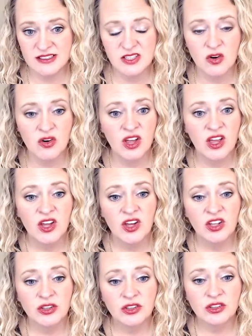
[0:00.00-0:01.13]
So
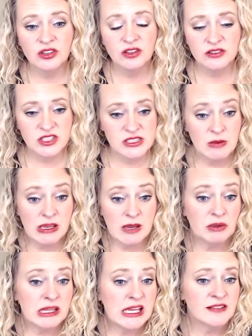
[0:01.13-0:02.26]
you'll just make a
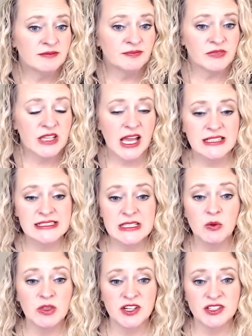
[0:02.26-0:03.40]
plan and see
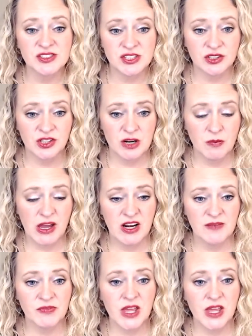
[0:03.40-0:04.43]
what there is to learn about it.